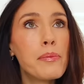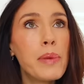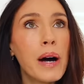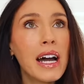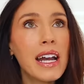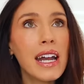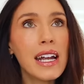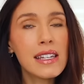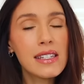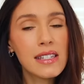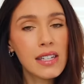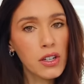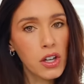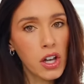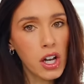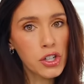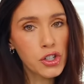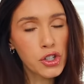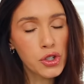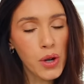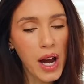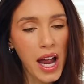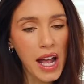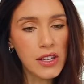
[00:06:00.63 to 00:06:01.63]
but it's still
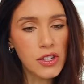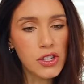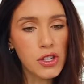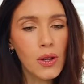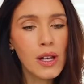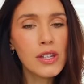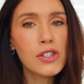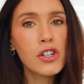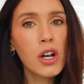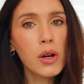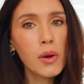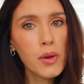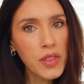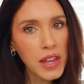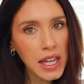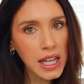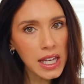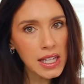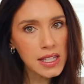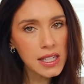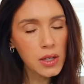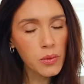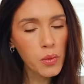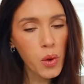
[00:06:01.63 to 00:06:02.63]
on trend. So let's start with the
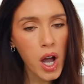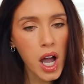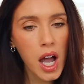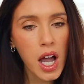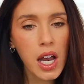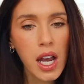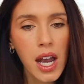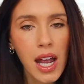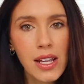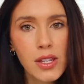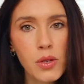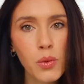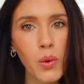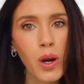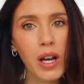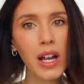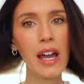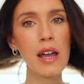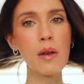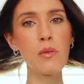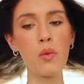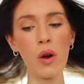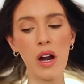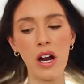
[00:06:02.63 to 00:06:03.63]
easy one. It's what
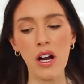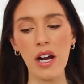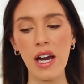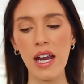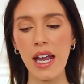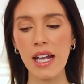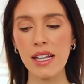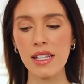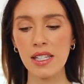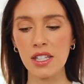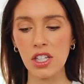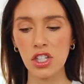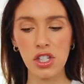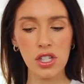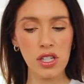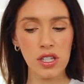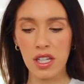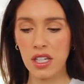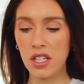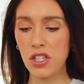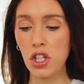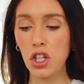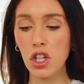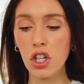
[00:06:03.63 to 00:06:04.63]
I'm wearing. It's just
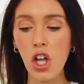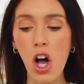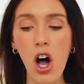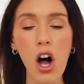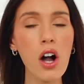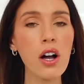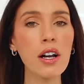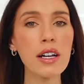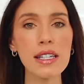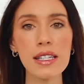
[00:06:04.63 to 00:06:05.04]
this long